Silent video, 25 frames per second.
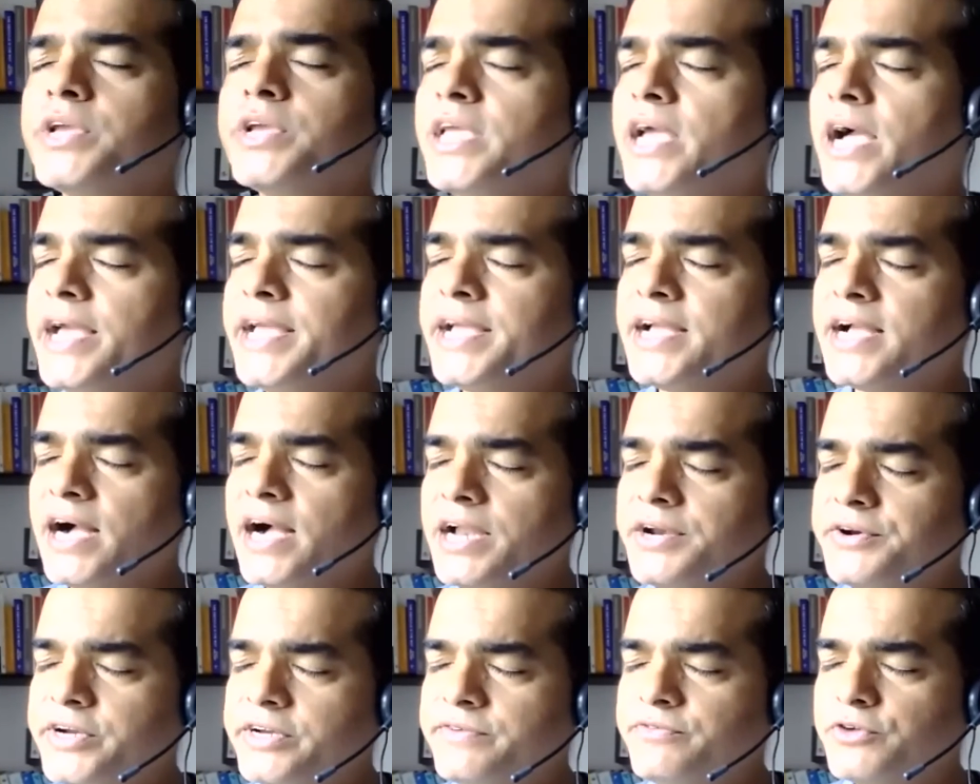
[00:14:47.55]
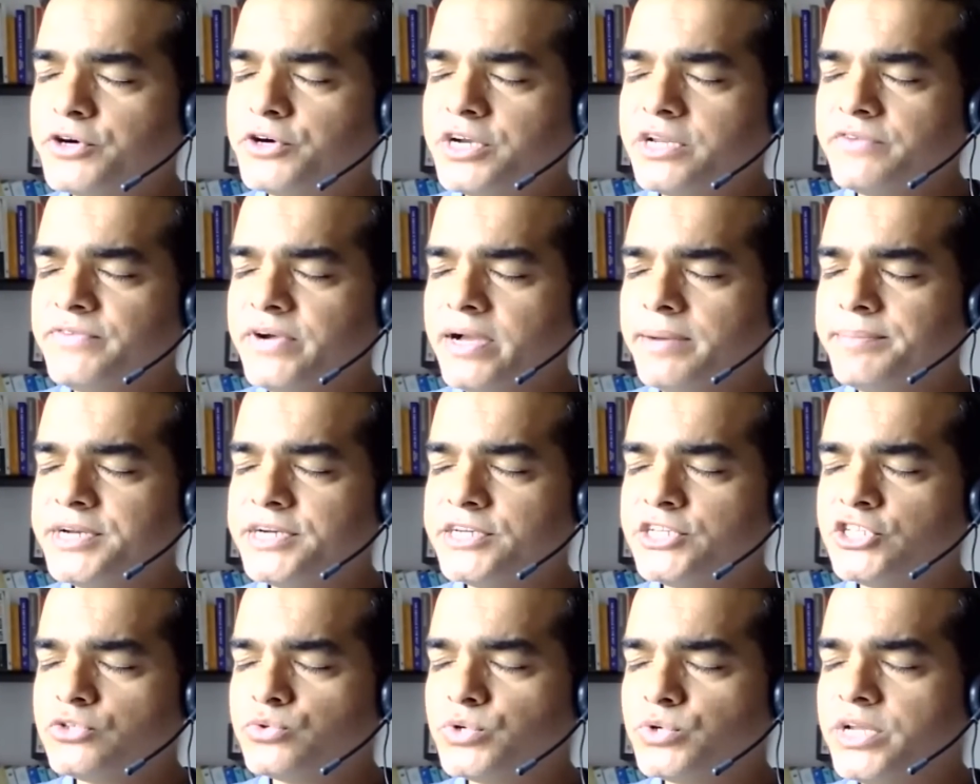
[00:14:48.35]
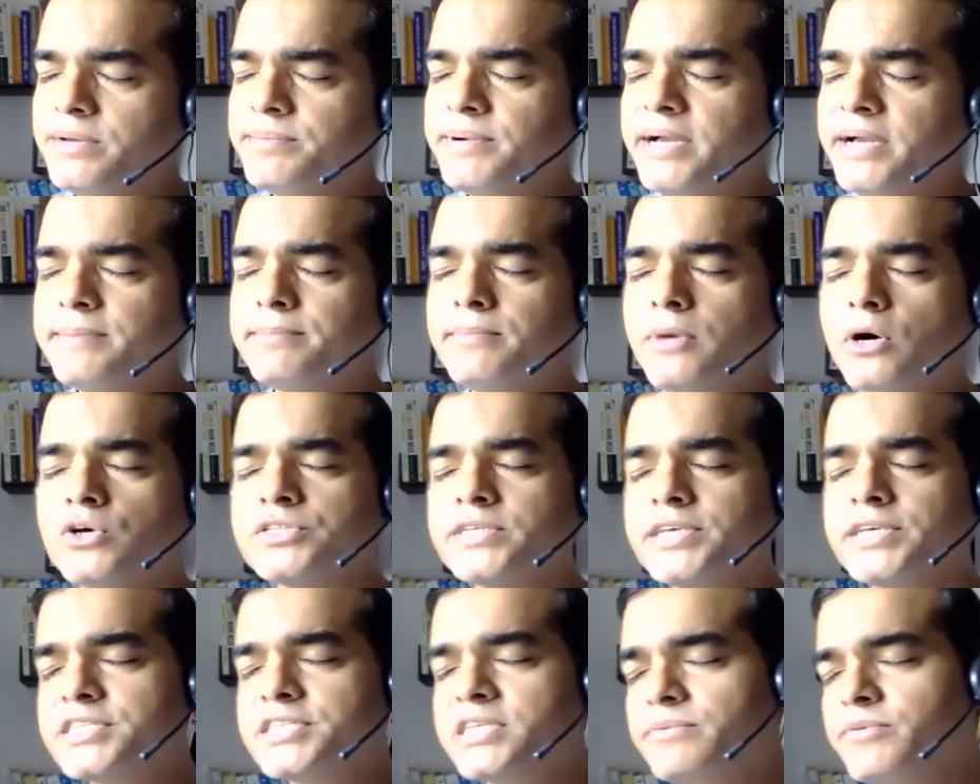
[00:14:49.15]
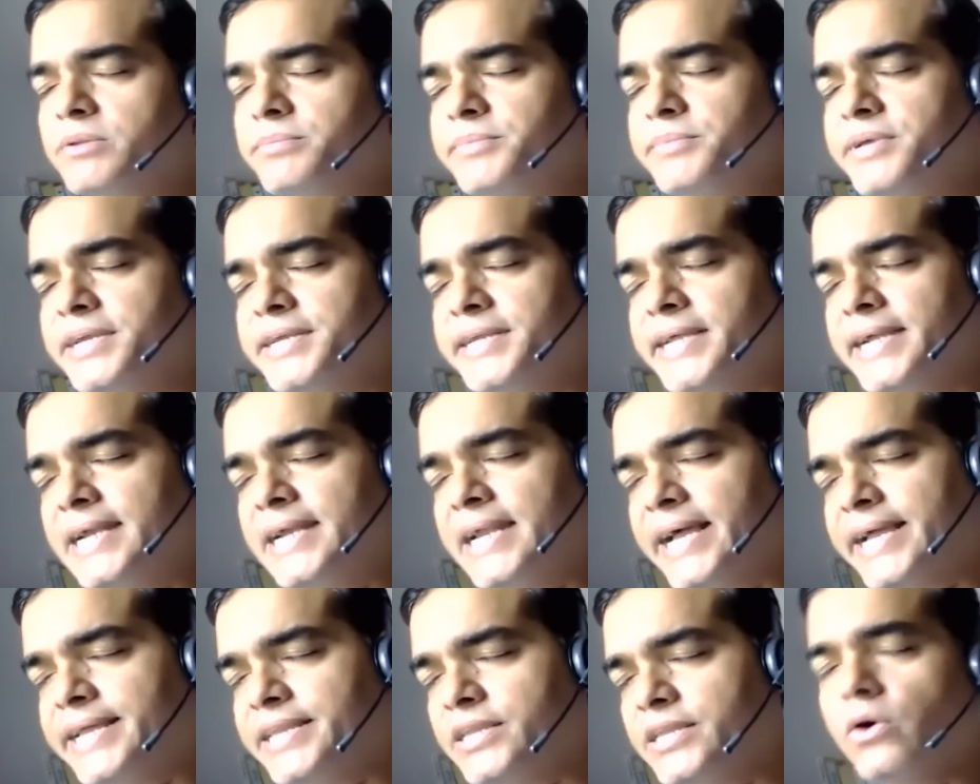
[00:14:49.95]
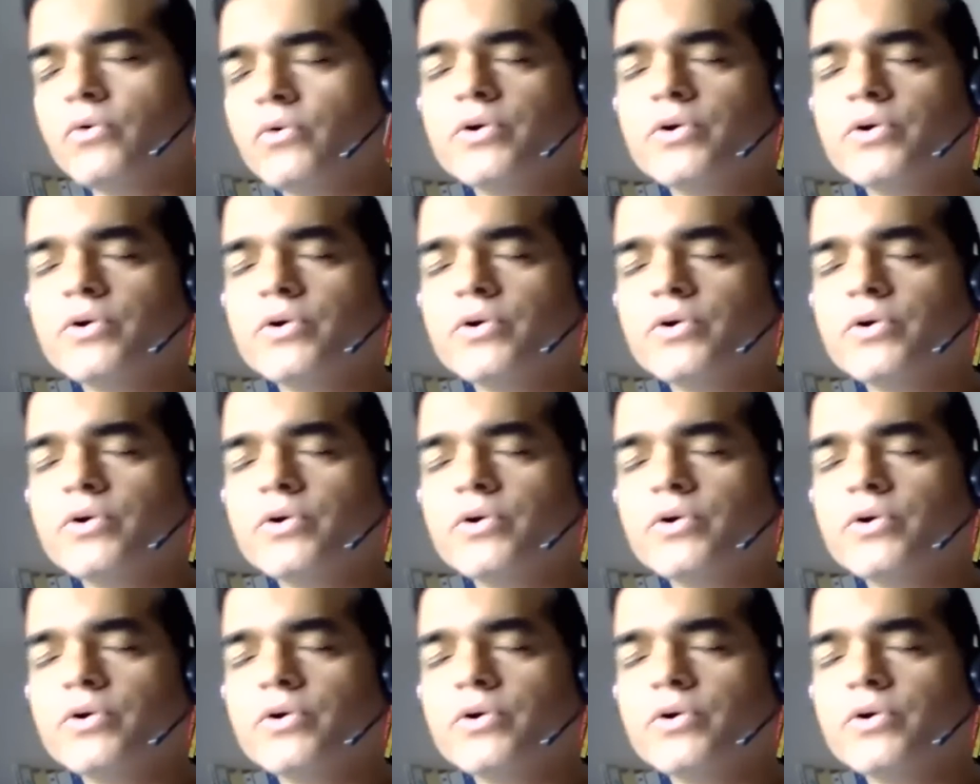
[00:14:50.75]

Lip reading: Okay, I can't read 45 minutes. Today, my boss has given me a deadline.